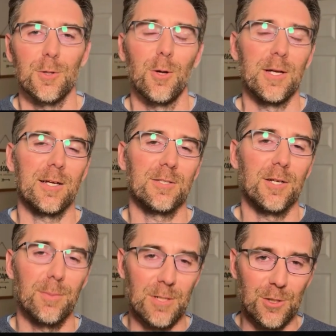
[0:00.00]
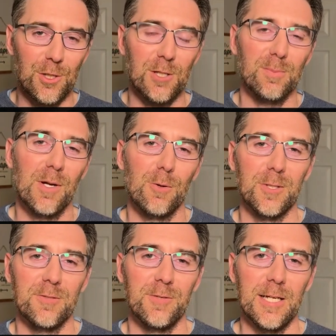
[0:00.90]
The link is going to be just below
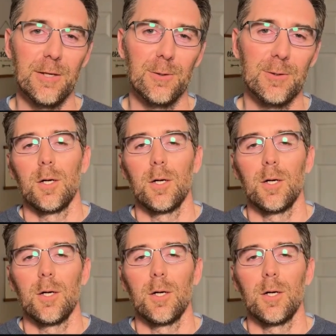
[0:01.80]
this video.